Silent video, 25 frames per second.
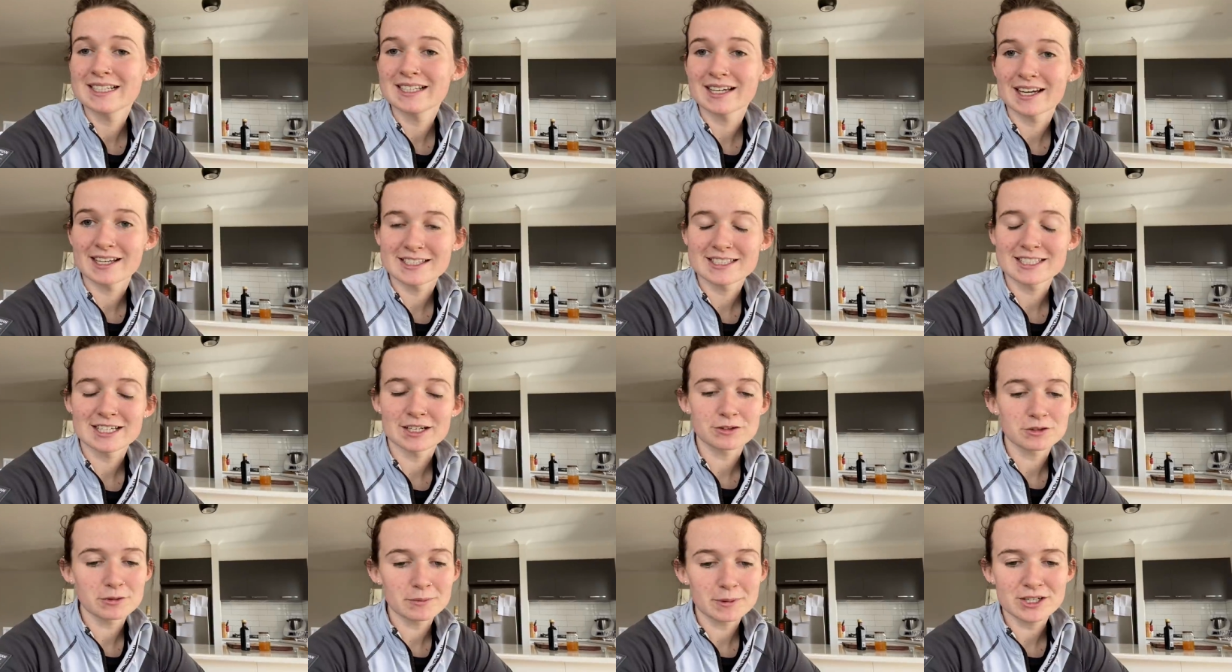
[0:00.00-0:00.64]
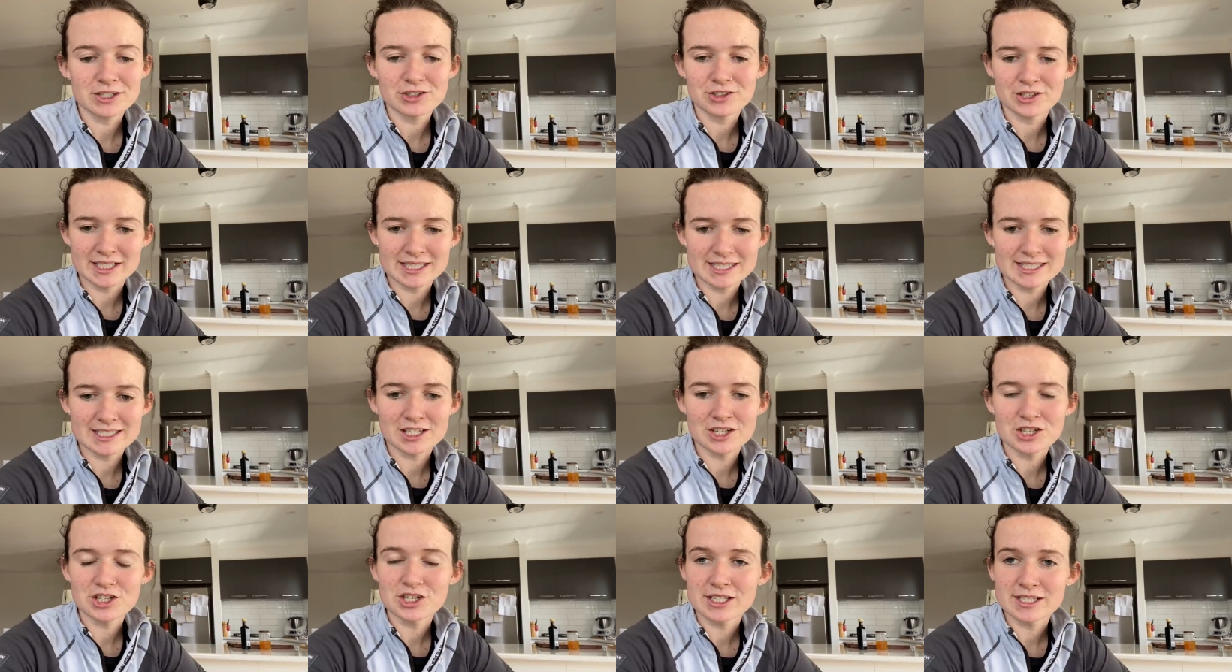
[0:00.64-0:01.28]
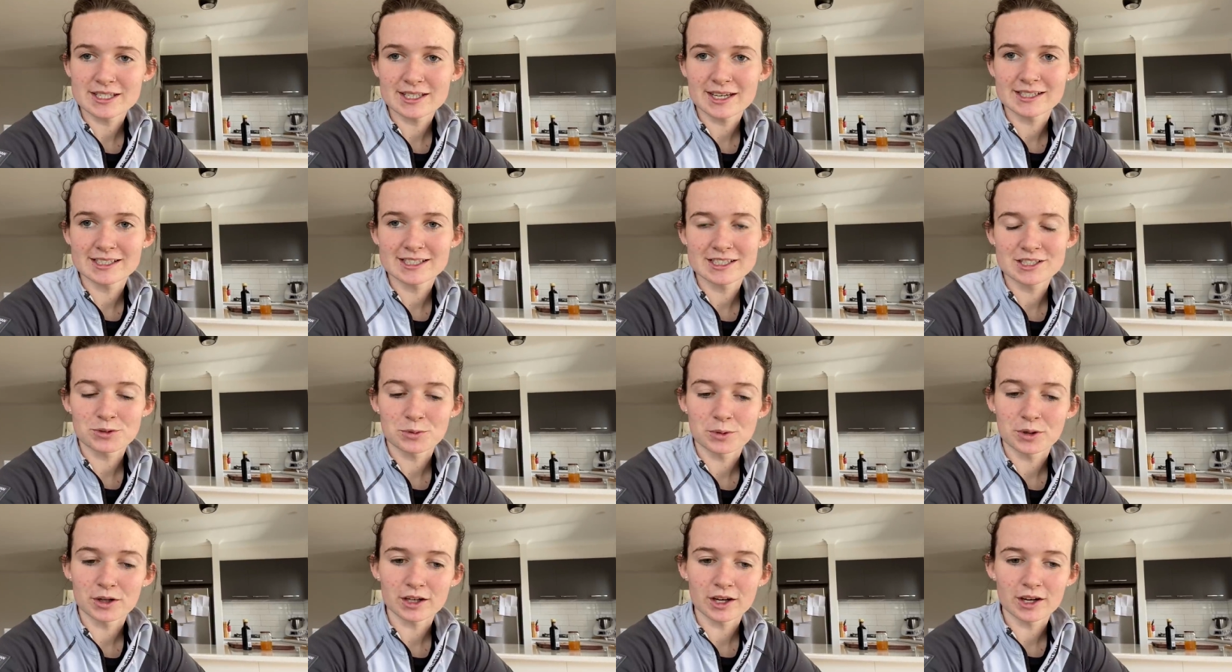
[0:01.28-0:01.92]
Yeah, it's definitely my transitions I need
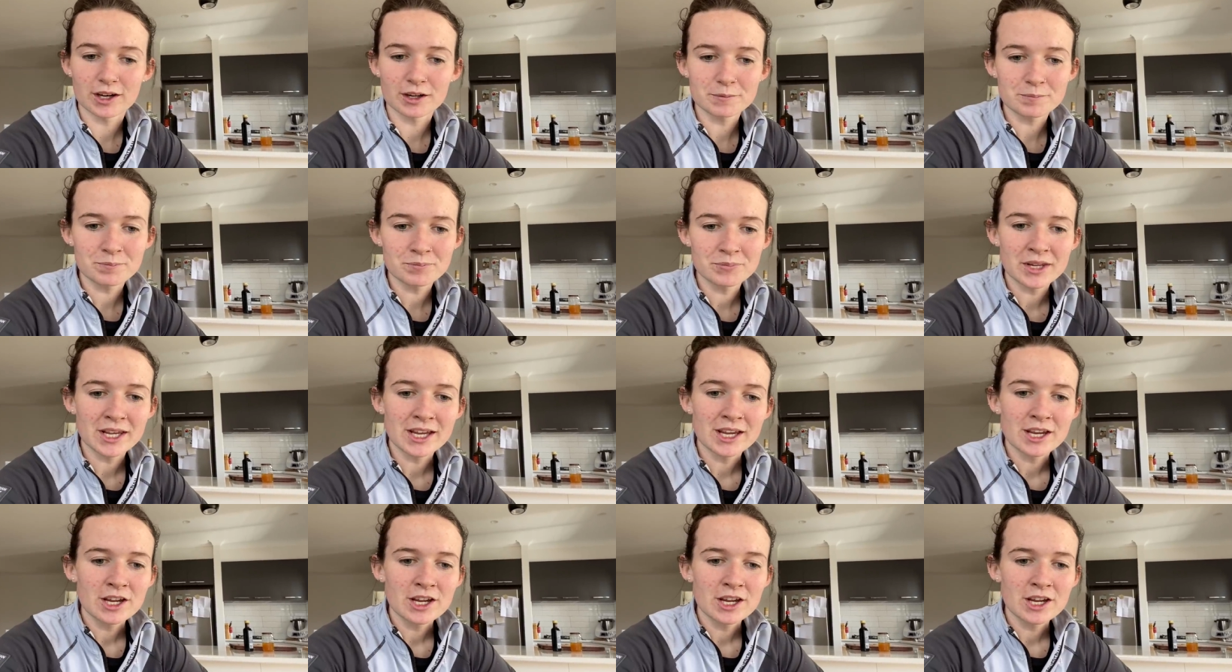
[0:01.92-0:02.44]
to work on.